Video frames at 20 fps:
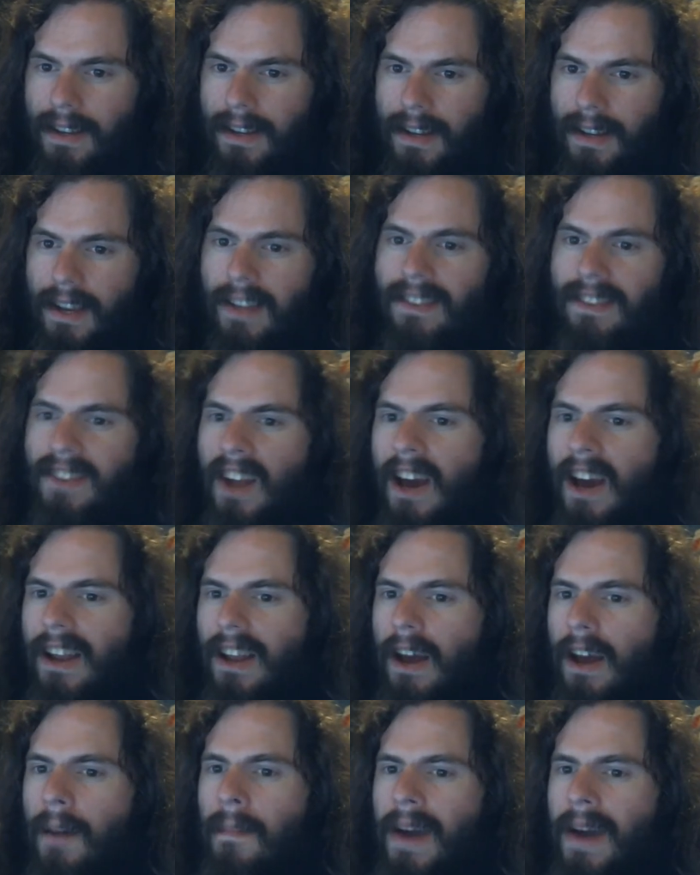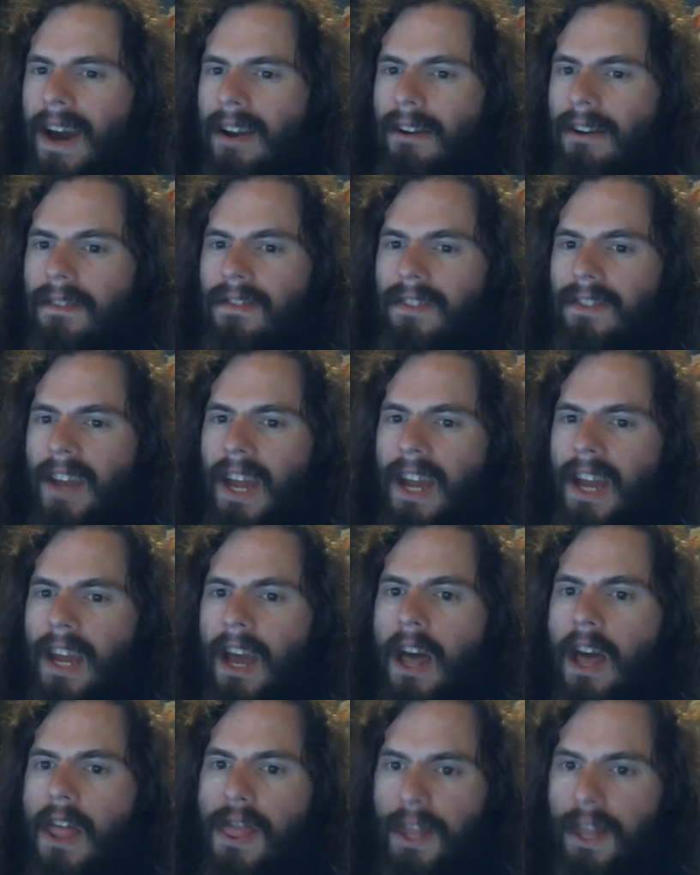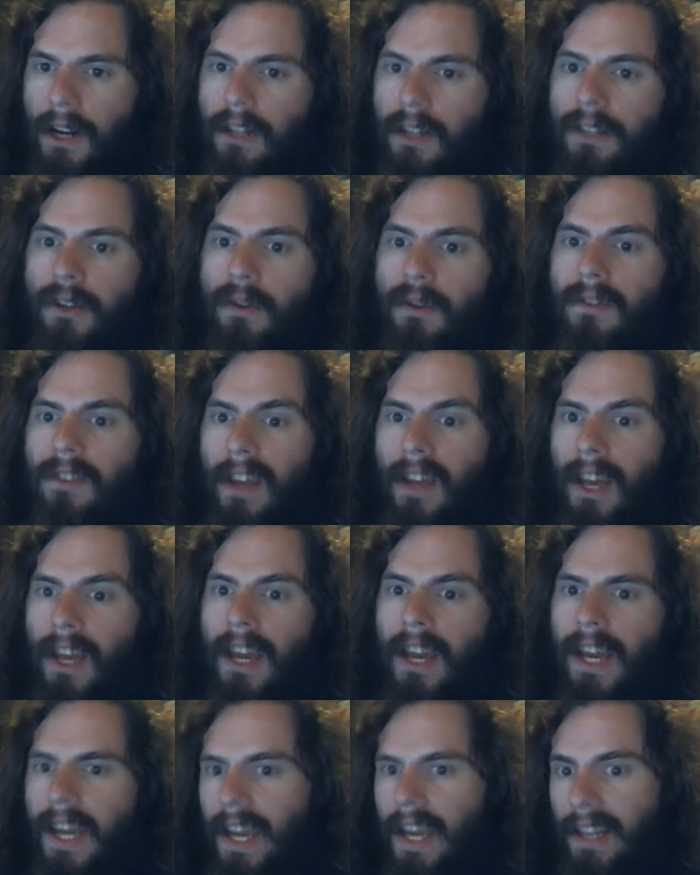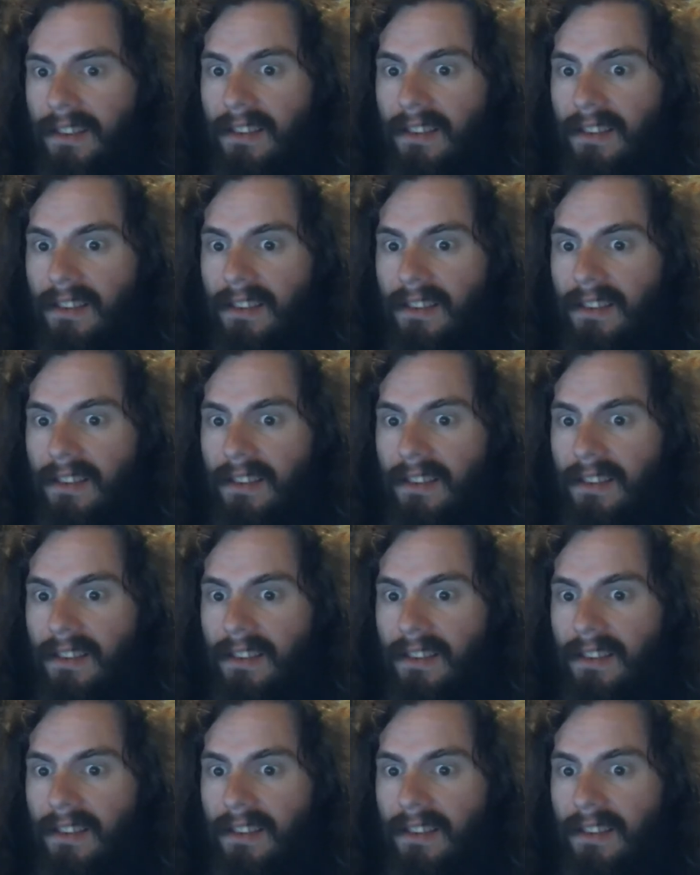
It's not a matter of saying they're losing, it's